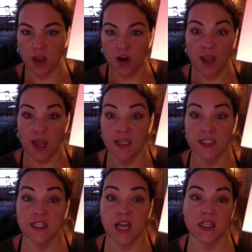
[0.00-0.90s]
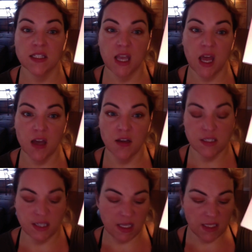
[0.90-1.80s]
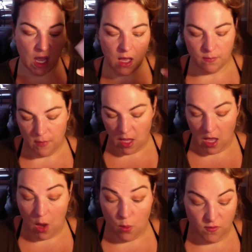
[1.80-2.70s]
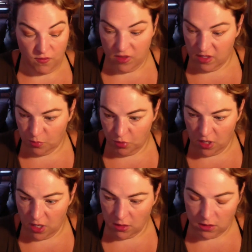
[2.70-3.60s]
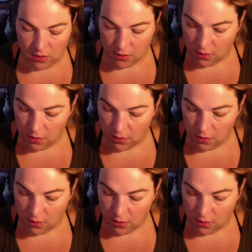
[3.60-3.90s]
or Anastasia, or Stacia, however it's pronounced.